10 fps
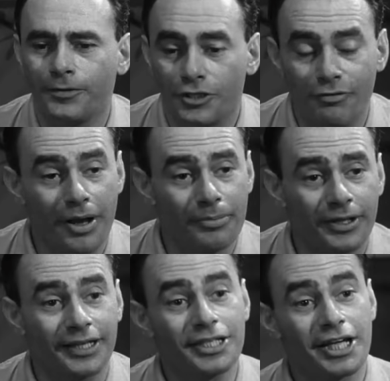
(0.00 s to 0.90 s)
Just remember
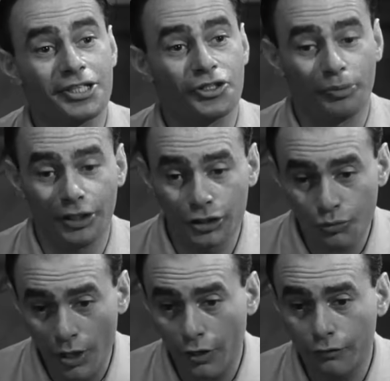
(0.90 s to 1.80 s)
that this has to be
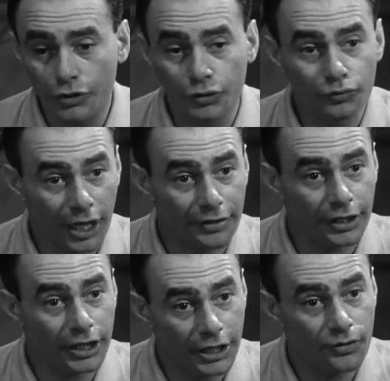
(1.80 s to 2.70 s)
12-0
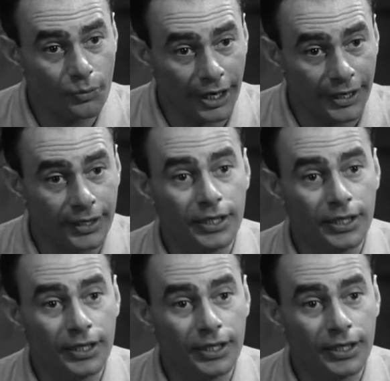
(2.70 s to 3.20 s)
either way.